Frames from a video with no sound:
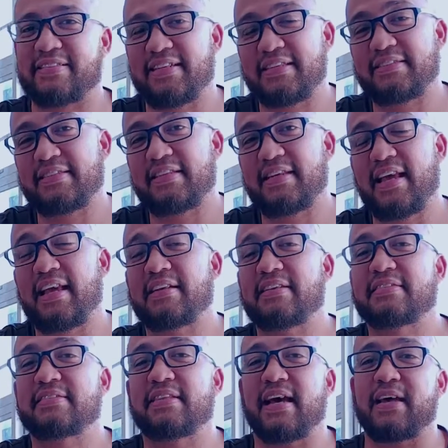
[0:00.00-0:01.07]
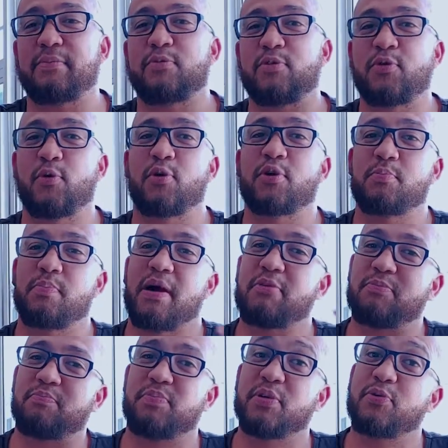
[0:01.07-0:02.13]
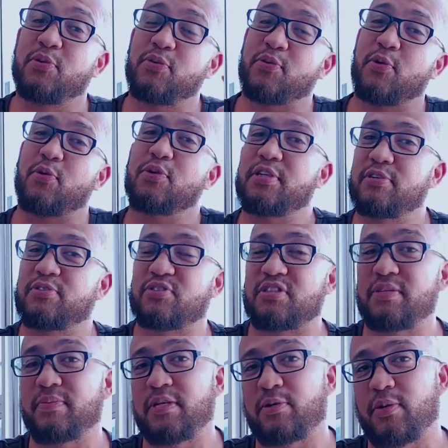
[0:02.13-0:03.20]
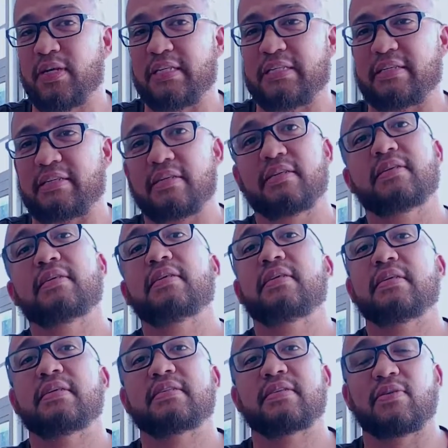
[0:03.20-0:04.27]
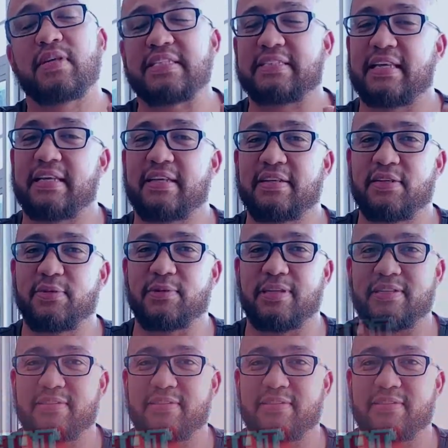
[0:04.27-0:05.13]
Lindsay and it's time to talk about Bluetooth audio streaming quality. So let's get into it.